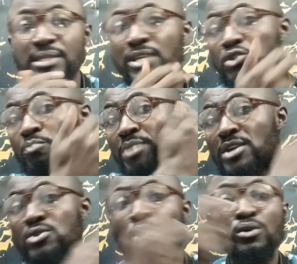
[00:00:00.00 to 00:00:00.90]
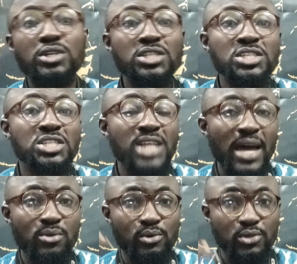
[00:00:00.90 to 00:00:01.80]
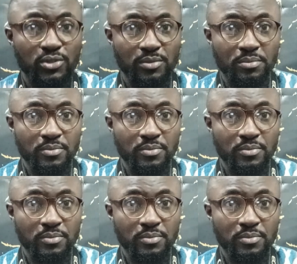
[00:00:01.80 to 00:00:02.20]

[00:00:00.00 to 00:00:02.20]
There should be no shadows.